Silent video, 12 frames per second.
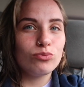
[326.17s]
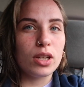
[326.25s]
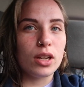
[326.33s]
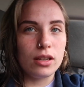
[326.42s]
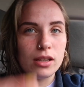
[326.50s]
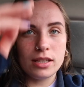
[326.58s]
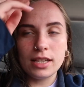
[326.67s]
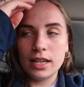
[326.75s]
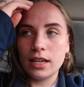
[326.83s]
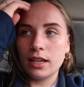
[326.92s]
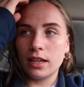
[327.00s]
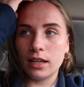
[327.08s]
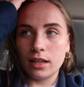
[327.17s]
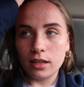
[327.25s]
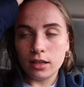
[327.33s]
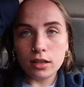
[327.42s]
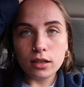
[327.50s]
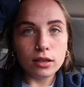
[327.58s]
Because... my nipple's
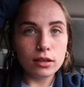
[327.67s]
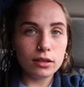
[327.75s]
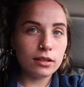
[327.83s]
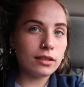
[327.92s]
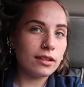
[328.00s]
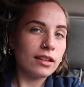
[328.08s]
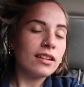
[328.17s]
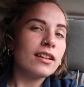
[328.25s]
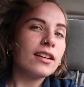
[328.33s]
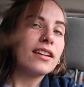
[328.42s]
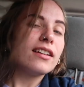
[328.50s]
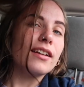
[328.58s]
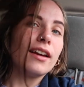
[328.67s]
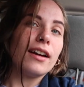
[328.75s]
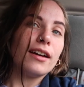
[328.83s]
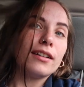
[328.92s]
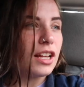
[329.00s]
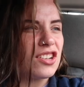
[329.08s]
been burning up every time I go in. Yeah,
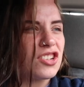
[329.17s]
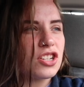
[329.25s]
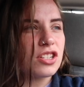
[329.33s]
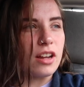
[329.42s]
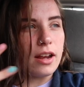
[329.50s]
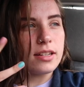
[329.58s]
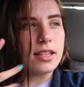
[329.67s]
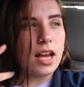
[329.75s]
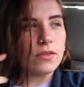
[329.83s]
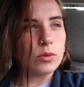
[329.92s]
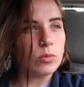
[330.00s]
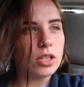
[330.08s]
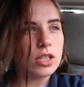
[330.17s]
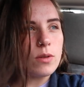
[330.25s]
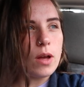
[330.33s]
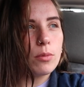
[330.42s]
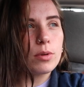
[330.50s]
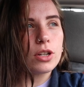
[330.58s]
and it's just nice to have them on as
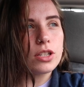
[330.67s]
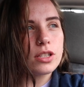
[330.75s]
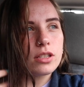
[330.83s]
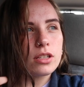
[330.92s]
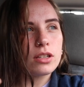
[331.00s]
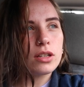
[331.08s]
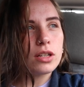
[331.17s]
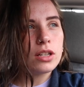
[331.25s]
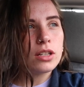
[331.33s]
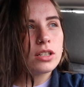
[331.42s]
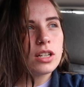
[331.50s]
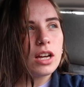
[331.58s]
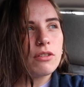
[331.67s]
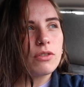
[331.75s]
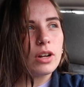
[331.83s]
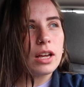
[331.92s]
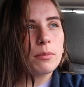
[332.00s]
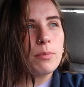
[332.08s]
well because I
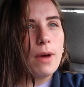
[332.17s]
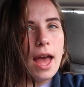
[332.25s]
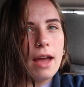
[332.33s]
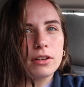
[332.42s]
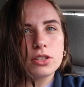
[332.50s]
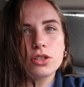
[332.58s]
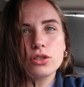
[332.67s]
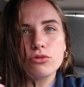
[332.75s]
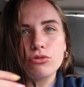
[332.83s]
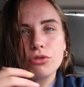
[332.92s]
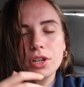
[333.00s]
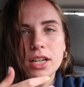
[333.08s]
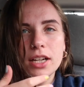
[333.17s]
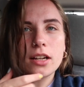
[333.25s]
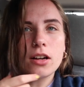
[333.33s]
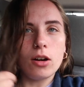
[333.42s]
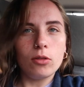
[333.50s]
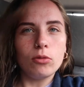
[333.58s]
feel like Bear is just really
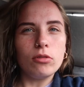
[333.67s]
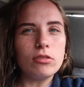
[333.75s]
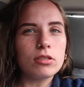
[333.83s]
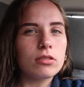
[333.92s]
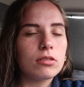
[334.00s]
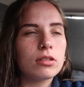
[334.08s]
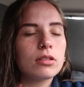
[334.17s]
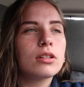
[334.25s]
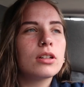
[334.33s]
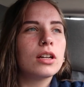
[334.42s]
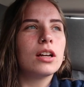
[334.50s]
cold. Mm.